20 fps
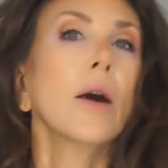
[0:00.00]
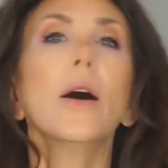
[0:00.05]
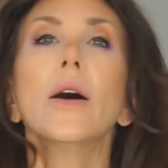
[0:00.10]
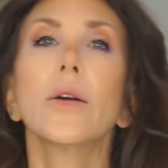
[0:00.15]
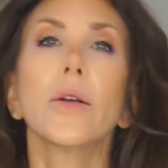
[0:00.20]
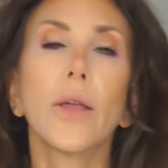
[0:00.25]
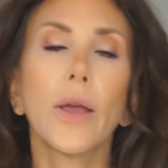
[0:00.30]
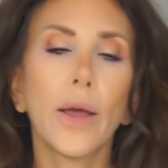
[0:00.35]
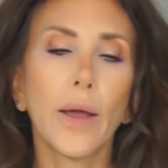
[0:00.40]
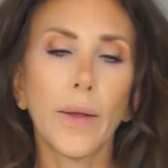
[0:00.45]

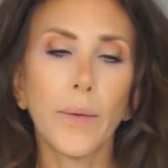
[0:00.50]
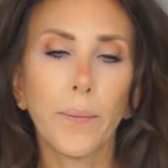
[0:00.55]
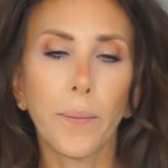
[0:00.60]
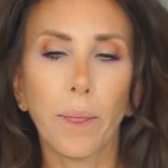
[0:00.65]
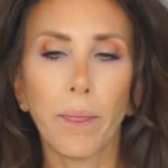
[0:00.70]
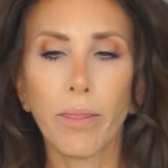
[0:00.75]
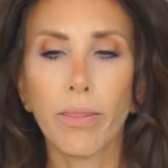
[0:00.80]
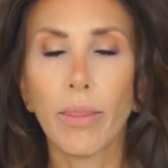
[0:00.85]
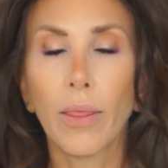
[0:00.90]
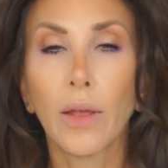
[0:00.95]
Okay,
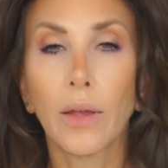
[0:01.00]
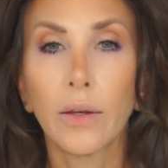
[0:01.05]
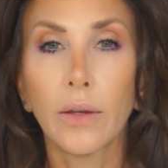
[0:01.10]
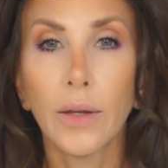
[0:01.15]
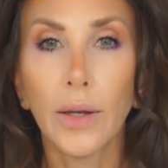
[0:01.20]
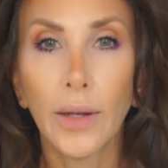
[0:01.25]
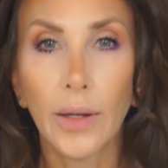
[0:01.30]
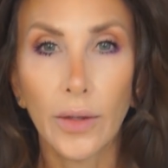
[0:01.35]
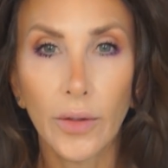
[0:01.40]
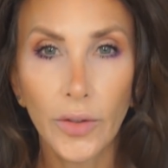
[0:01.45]

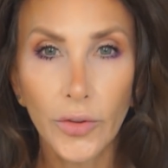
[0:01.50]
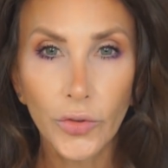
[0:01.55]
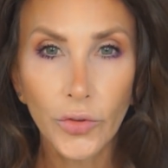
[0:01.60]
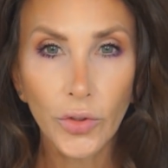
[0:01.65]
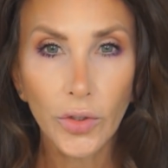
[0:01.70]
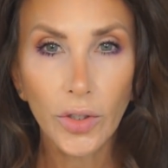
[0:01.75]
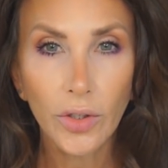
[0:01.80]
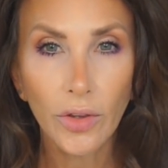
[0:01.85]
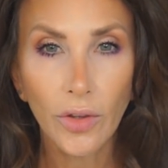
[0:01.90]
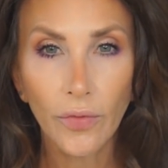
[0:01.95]
now let's
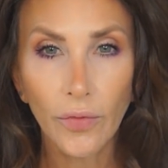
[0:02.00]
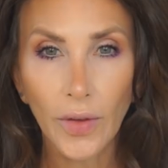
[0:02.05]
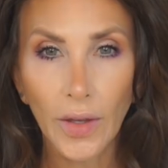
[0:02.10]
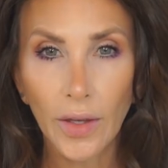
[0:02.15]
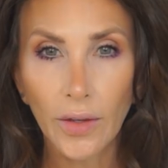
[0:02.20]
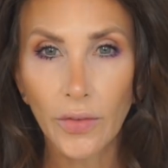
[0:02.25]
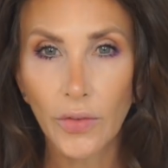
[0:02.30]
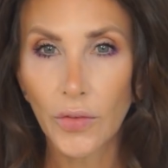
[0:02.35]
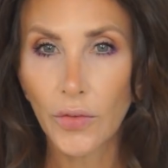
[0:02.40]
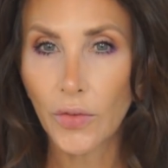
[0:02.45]
look at the
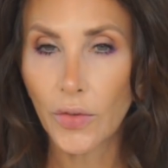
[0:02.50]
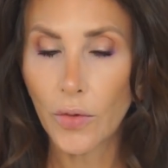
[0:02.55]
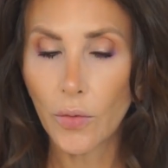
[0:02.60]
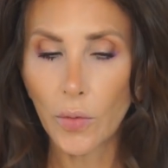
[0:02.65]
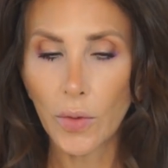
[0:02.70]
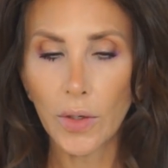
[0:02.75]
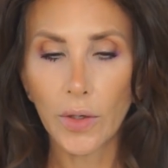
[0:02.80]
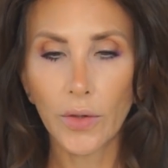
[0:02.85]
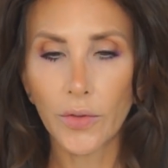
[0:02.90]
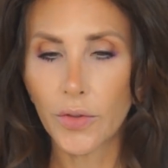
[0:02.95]
face and see
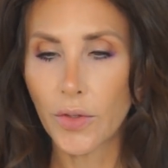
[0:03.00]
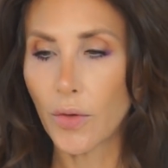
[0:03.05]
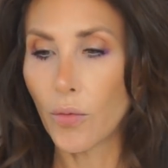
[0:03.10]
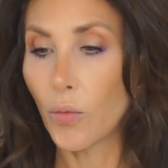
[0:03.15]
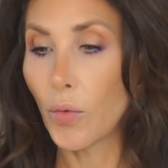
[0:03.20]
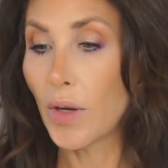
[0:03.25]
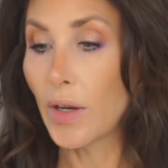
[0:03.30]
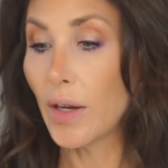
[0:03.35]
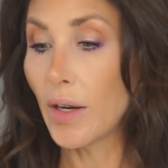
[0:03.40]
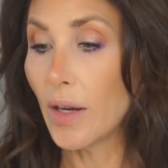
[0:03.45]
what else.
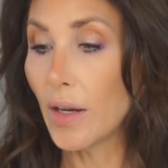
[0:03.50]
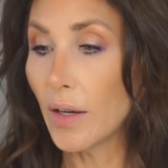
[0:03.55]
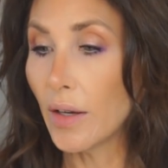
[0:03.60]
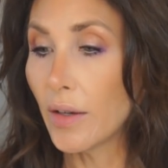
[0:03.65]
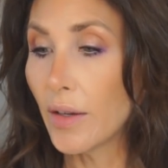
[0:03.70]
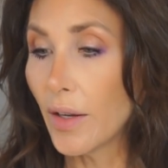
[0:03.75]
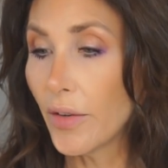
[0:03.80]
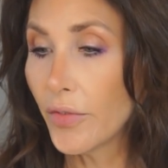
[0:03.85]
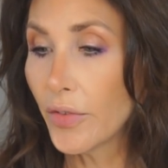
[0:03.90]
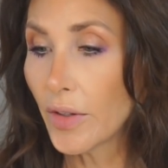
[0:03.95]
We need,
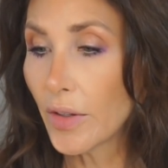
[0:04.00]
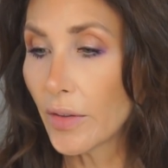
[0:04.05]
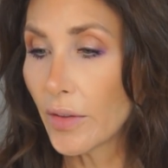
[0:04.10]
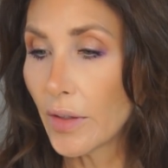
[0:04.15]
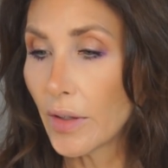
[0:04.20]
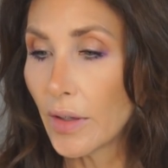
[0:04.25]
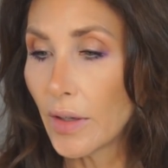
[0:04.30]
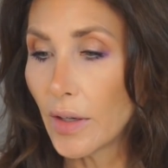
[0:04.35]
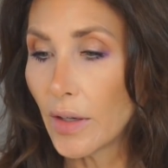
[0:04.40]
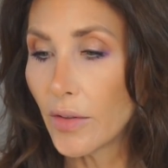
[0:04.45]

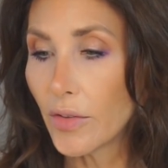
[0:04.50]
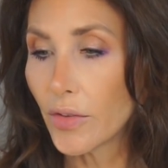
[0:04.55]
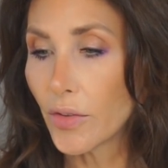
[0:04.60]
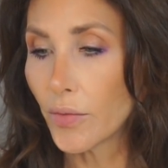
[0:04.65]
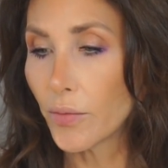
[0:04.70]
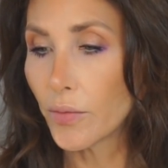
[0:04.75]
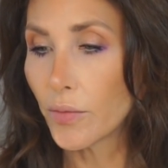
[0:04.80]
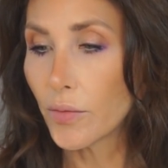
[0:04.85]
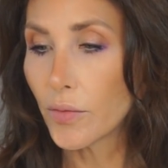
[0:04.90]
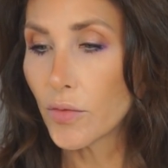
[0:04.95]
definitely need
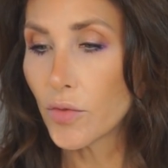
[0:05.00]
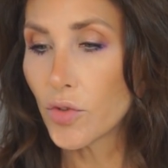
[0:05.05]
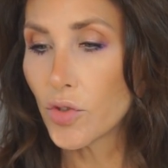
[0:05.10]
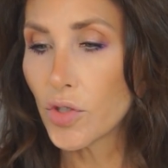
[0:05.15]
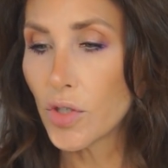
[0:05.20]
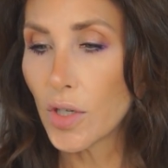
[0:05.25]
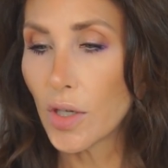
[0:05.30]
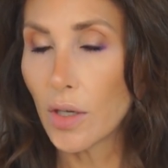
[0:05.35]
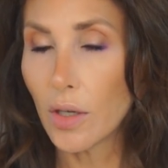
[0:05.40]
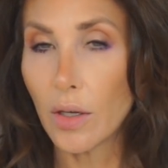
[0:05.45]
some
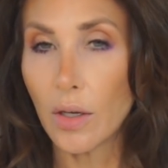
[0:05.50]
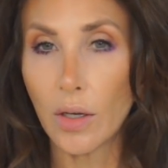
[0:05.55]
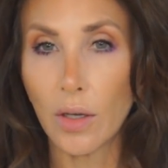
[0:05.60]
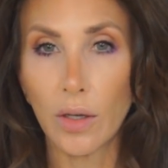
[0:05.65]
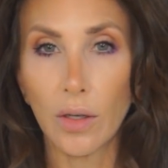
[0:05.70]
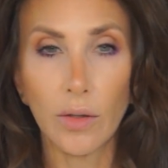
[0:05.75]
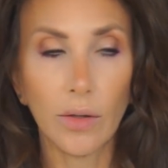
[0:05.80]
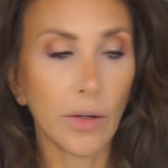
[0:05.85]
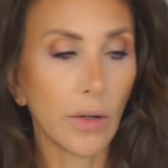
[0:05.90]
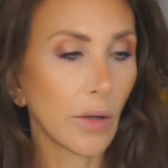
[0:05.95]
cheek
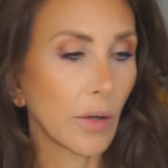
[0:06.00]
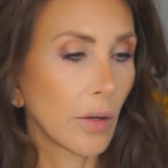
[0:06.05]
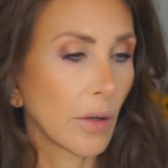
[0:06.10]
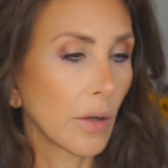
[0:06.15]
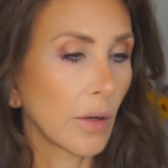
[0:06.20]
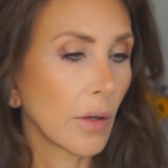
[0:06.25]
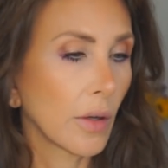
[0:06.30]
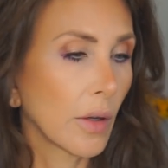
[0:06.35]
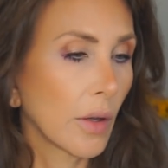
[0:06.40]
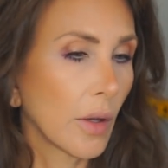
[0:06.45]
color.
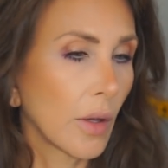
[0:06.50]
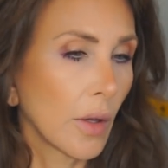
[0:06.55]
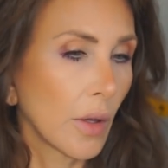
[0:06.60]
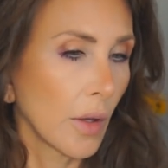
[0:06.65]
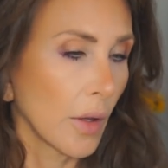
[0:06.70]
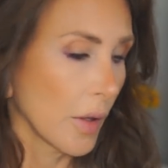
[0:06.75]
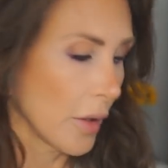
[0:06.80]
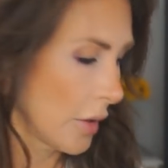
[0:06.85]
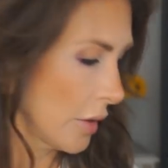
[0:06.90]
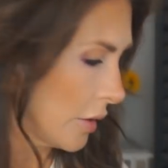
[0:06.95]

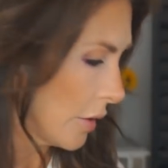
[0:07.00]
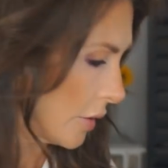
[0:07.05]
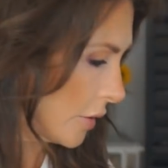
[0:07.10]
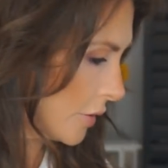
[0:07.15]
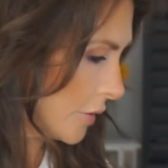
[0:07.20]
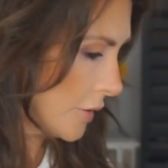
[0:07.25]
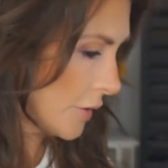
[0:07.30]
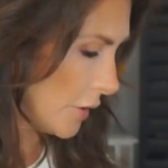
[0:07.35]
Let's